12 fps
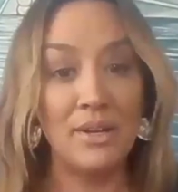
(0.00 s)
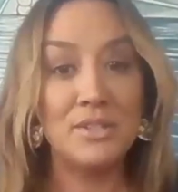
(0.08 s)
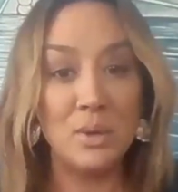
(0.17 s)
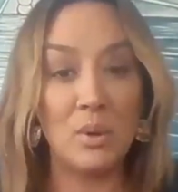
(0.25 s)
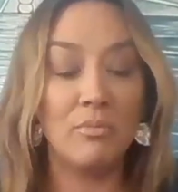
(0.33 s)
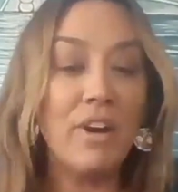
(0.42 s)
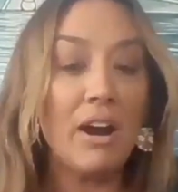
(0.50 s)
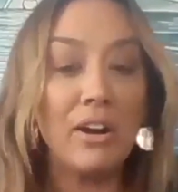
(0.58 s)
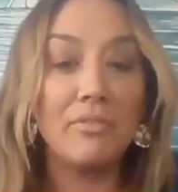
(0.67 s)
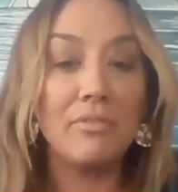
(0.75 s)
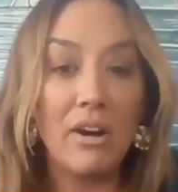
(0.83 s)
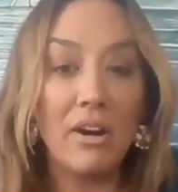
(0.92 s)
So I'm
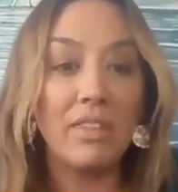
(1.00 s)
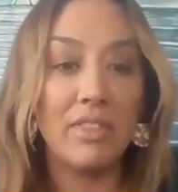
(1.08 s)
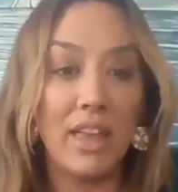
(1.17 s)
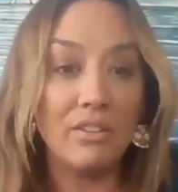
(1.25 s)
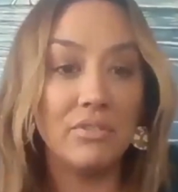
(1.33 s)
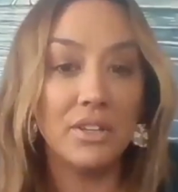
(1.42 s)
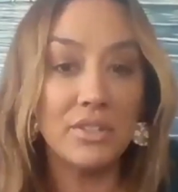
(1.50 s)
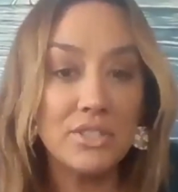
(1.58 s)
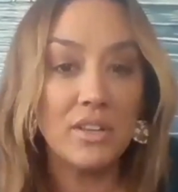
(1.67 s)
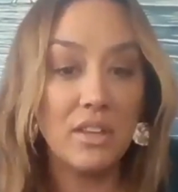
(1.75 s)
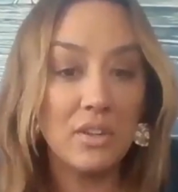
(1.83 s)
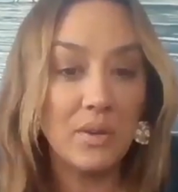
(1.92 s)
very, very thankful to
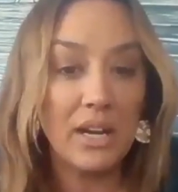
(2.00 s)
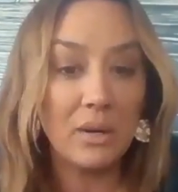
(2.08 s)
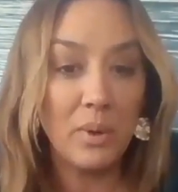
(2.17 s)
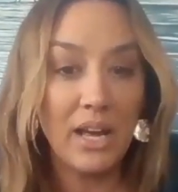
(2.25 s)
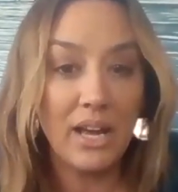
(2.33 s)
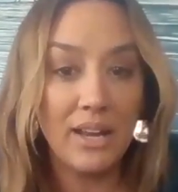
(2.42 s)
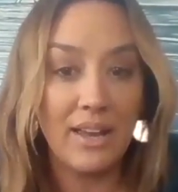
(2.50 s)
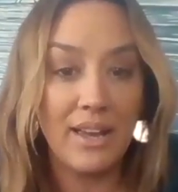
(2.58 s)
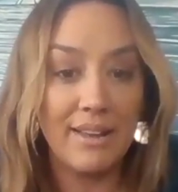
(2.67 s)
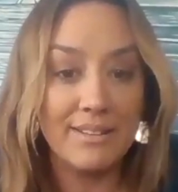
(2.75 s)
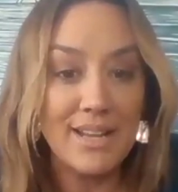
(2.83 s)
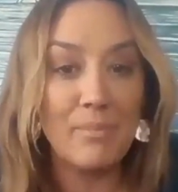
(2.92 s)
the United Way,
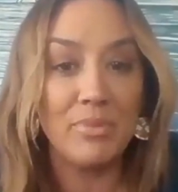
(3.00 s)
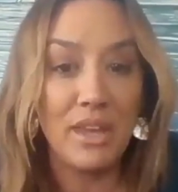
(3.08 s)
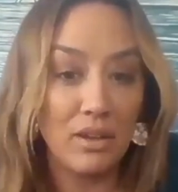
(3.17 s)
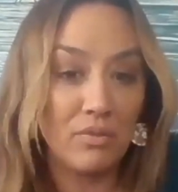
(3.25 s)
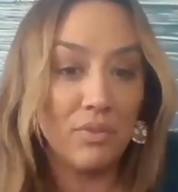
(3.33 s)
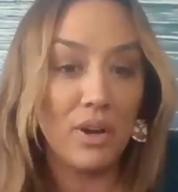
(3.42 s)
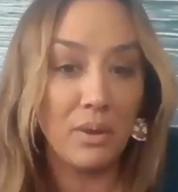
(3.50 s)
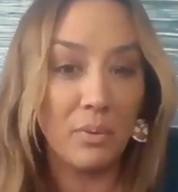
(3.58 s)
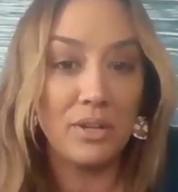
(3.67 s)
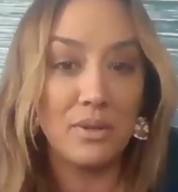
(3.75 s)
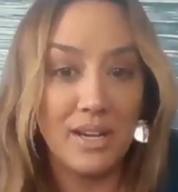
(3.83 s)
and thank you for all the work you